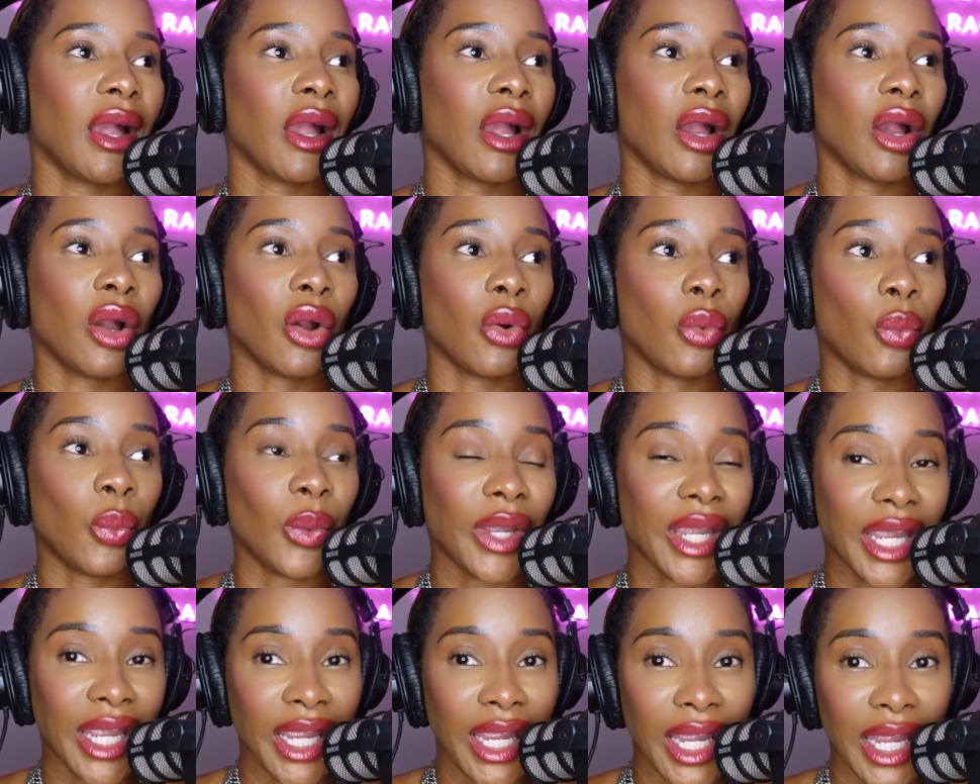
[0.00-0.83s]

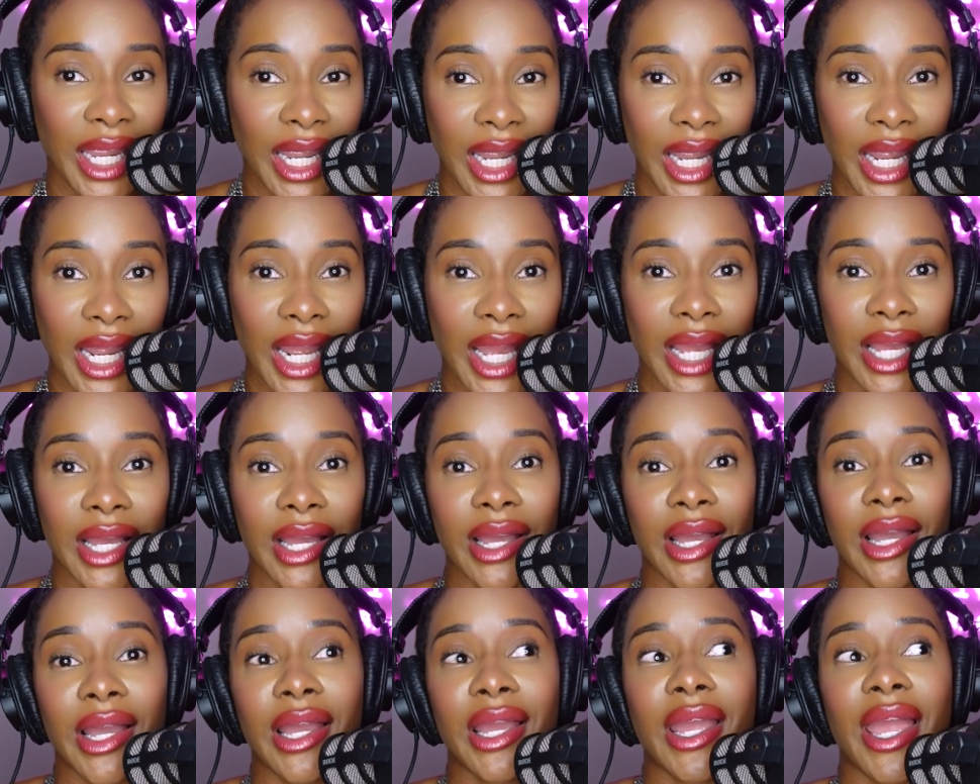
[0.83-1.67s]
We
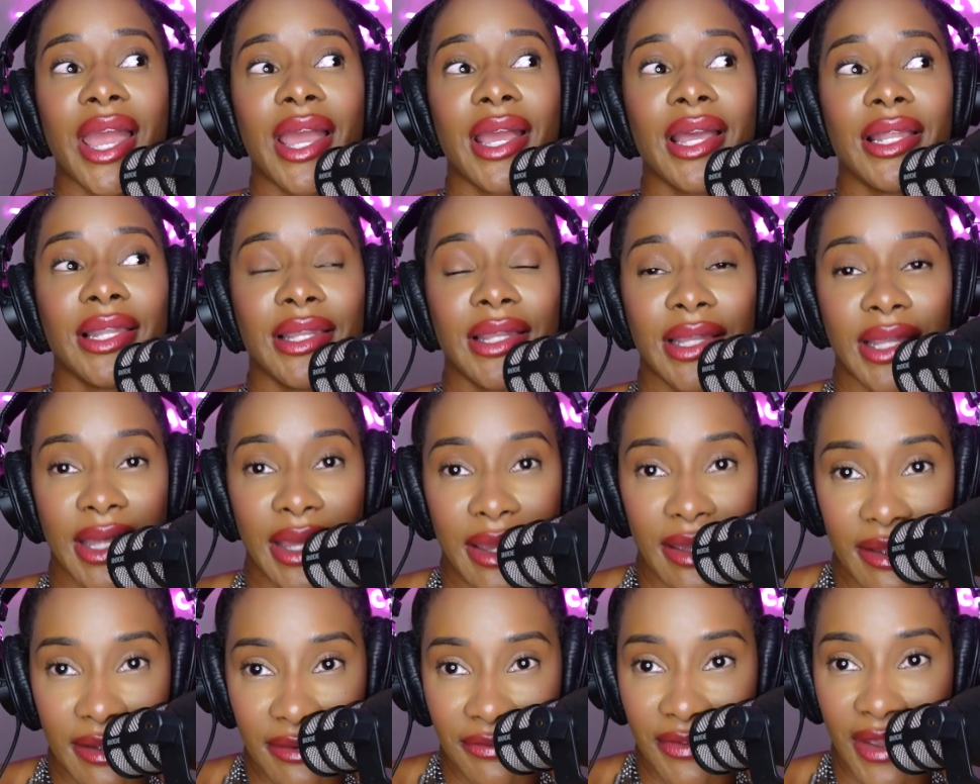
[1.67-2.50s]

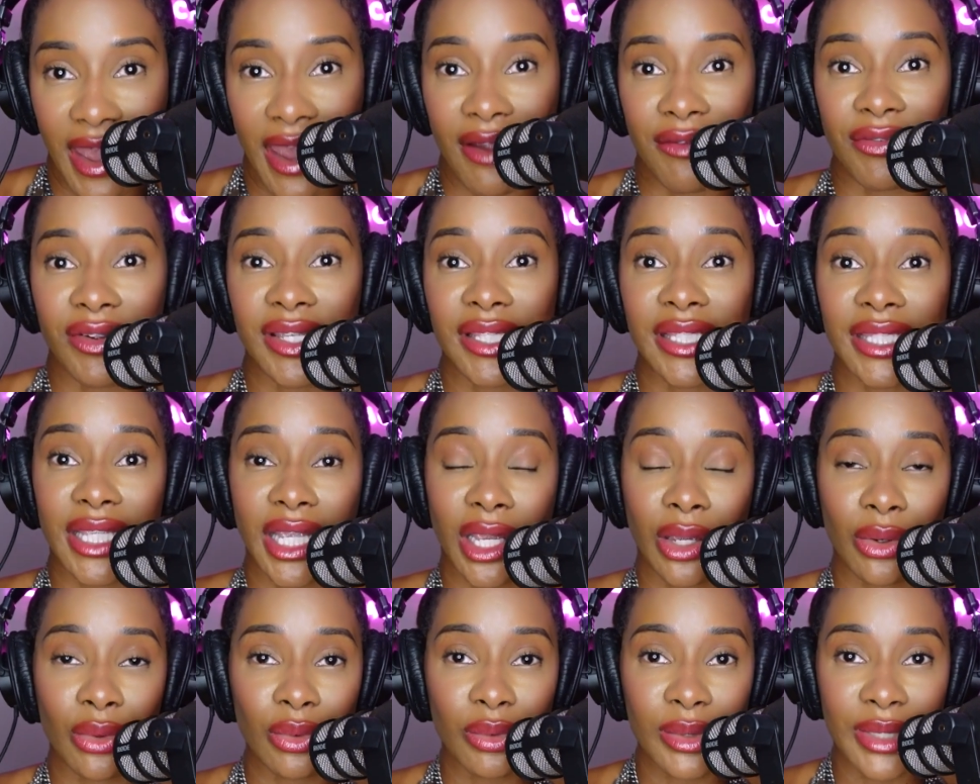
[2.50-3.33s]
live every
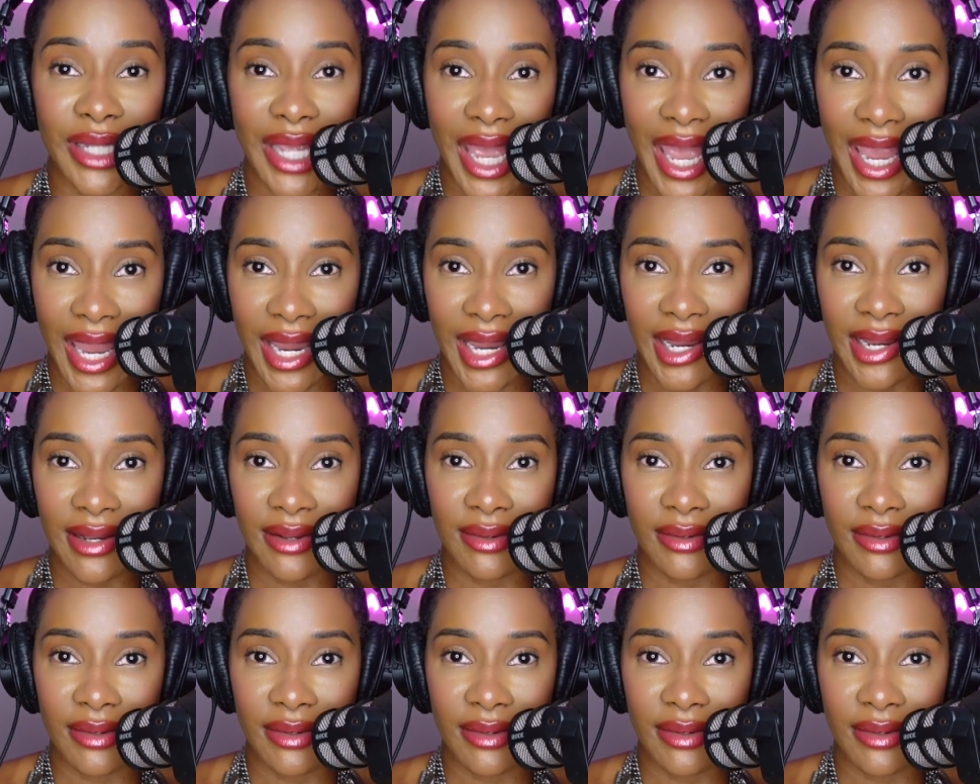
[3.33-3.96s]
single day,